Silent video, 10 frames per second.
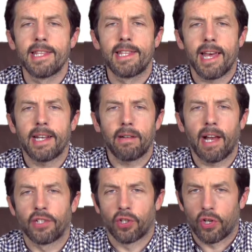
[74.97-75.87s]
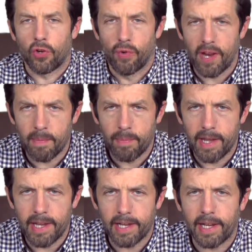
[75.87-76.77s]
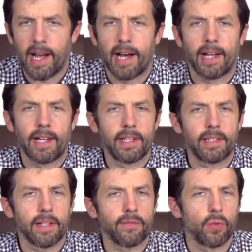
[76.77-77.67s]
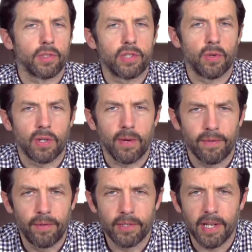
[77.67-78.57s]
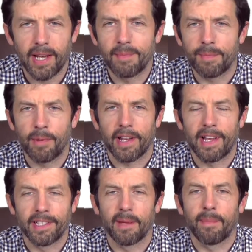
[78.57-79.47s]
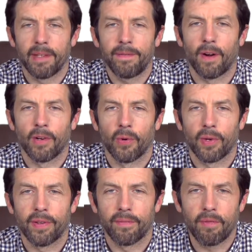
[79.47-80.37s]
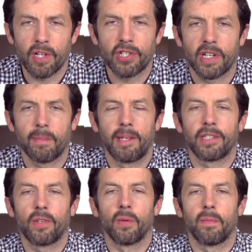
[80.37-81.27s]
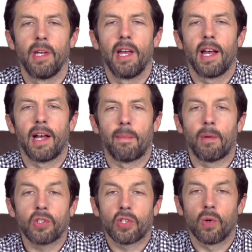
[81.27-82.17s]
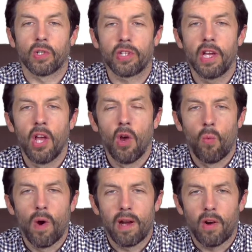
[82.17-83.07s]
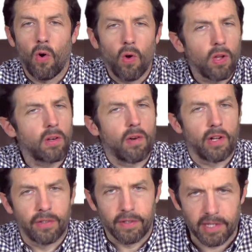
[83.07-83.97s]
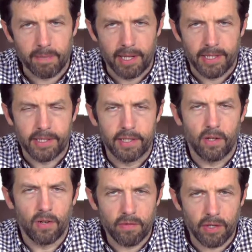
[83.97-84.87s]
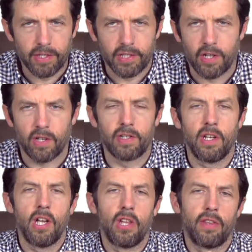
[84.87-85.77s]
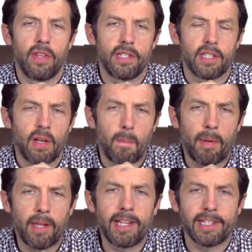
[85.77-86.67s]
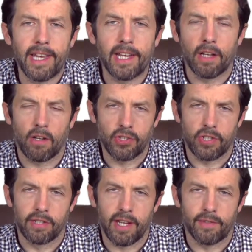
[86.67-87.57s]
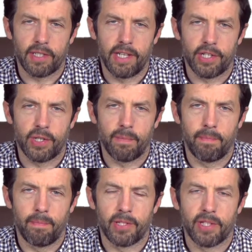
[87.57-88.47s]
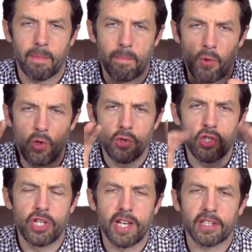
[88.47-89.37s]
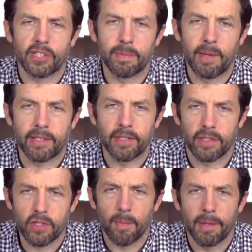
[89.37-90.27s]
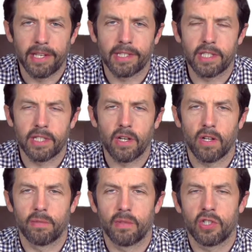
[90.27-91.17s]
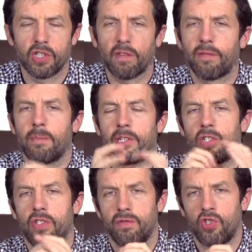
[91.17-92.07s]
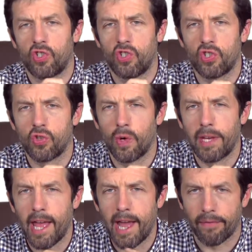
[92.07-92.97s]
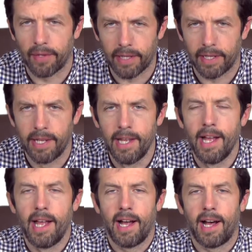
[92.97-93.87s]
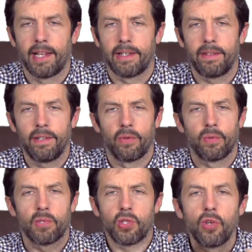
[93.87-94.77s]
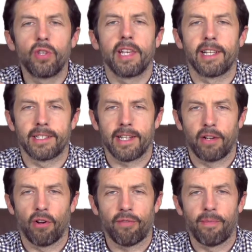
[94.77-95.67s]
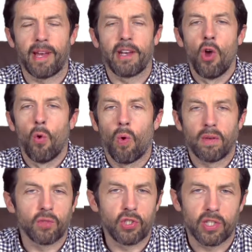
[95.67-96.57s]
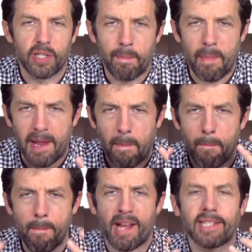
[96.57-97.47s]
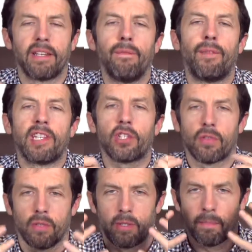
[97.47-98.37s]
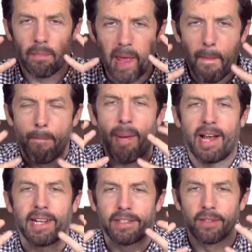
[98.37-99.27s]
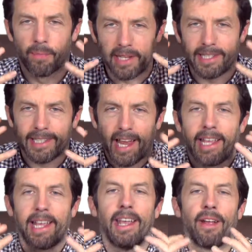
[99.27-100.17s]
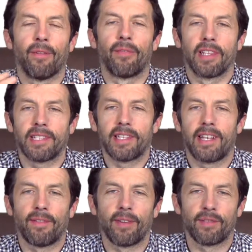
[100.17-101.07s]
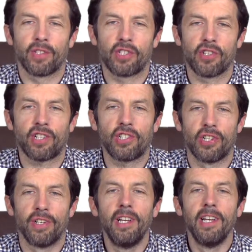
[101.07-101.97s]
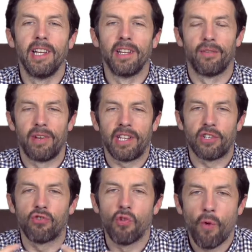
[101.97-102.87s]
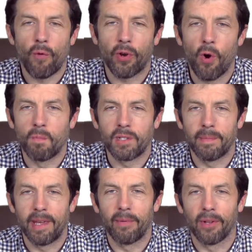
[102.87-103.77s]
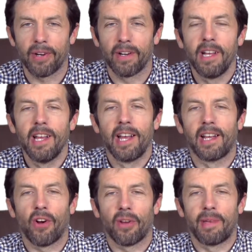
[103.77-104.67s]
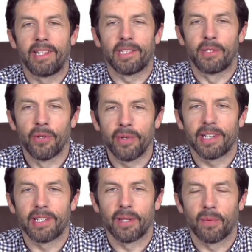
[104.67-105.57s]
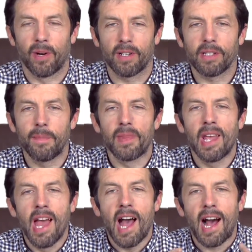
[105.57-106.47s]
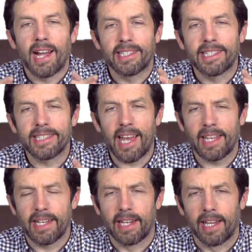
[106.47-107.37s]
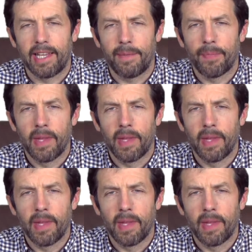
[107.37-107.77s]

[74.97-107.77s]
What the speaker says: Then I took a career break, and I've told this story quite a few times, but I ended up in the far north of Russia in a place called Monchegorsk, where all around this town, is complete ecological devastation because of the huge nickel smelter that dominates the town. The sulfur emissions have just destroyed everything. And there's two things I got from that. One was just a big, massive, visceral impact on my psyche of this level of destruction that really drove it home to me what our economy is doing to the world. And secondly,